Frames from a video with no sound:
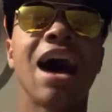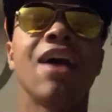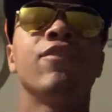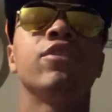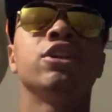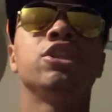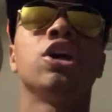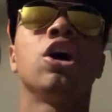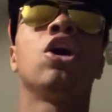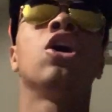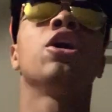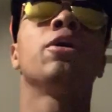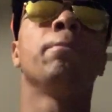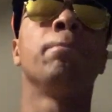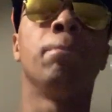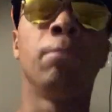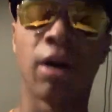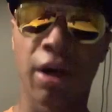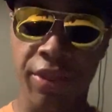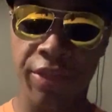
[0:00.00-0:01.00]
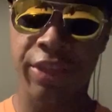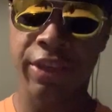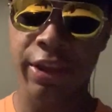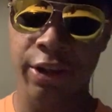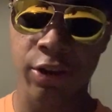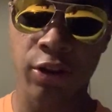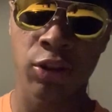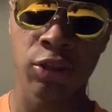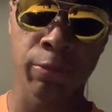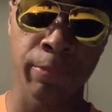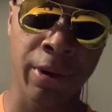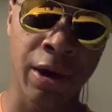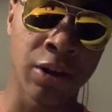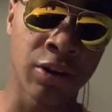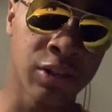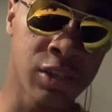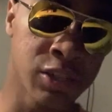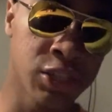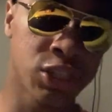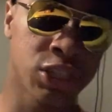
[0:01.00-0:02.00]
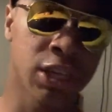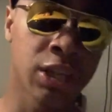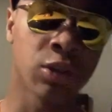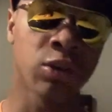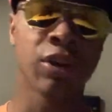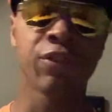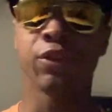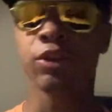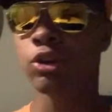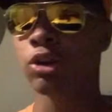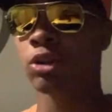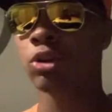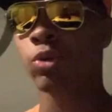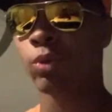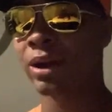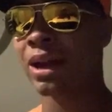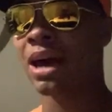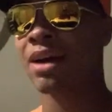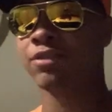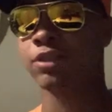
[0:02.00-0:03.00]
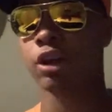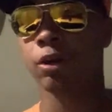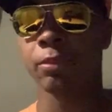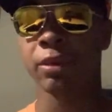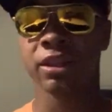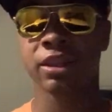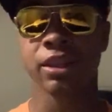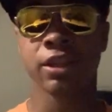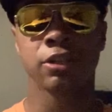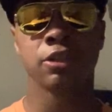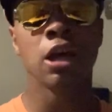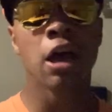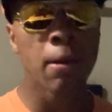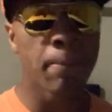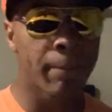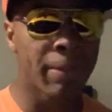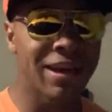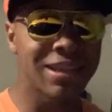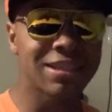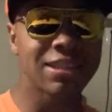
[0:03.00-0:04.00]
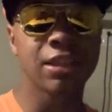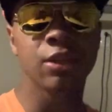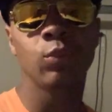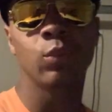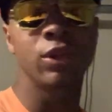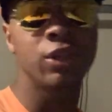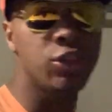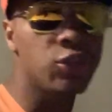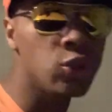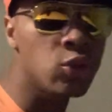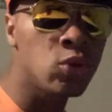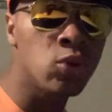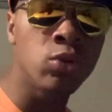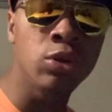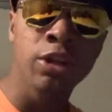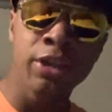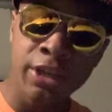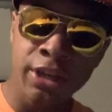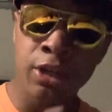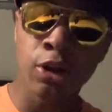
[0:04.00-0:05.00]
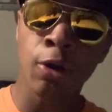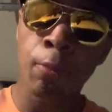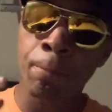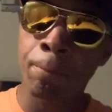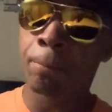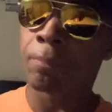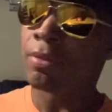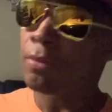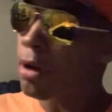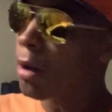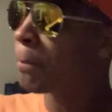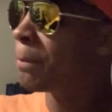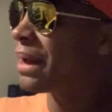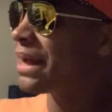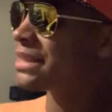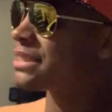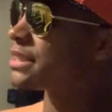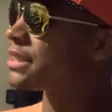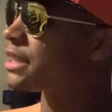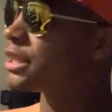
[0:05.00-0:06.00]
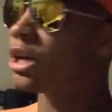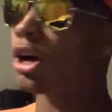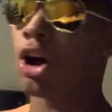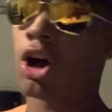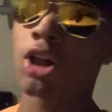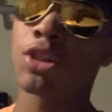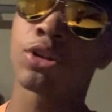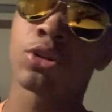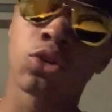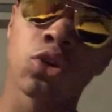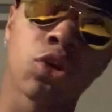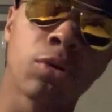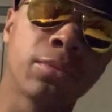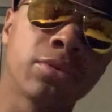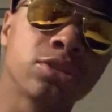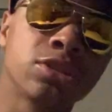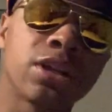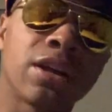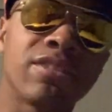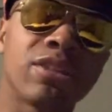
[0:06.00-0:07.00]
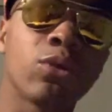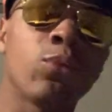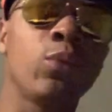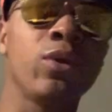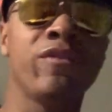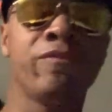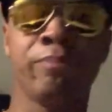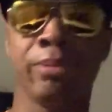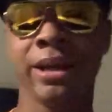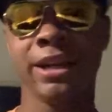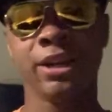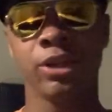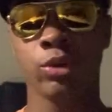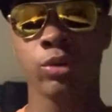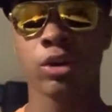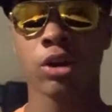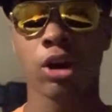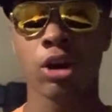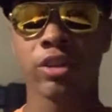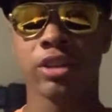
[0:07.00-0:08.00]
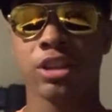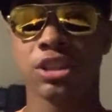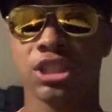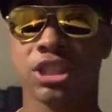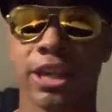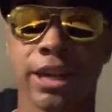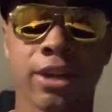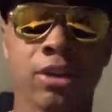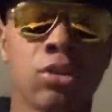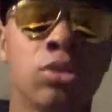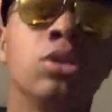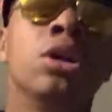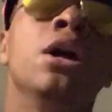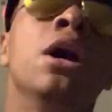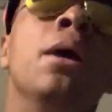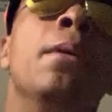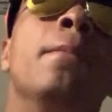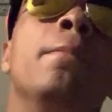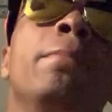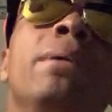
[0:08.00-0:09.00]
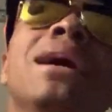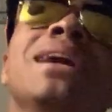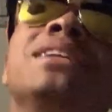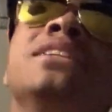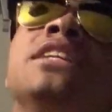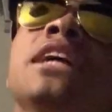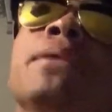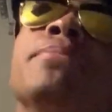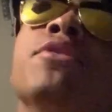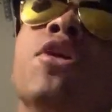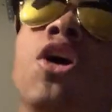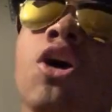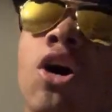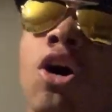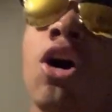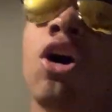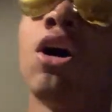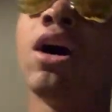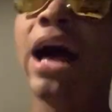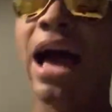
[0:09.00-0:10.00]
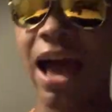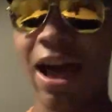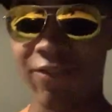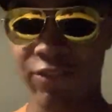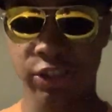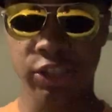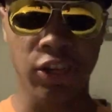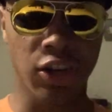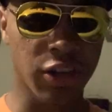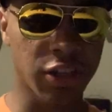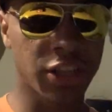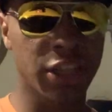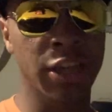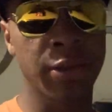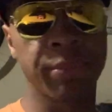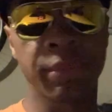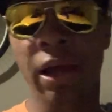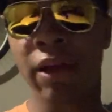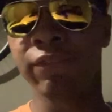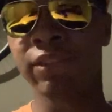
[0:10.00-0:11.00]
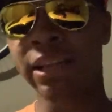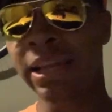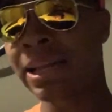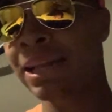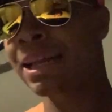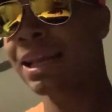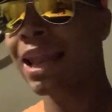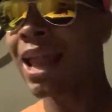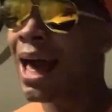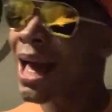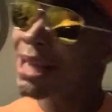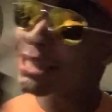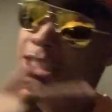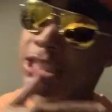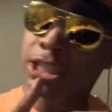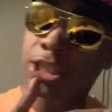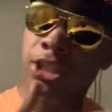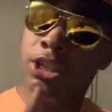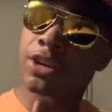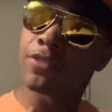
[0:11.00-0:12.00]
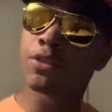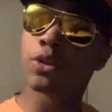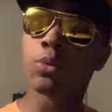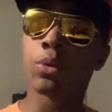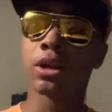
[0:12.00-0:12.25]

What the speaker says: Avatar Month here on the Modern Ninja Channel. If you don't know what Avatar Month is, basically we do, you know, basically all the normal stuff that we've been doing on this channel, except all Avatar themed. I did it last year. If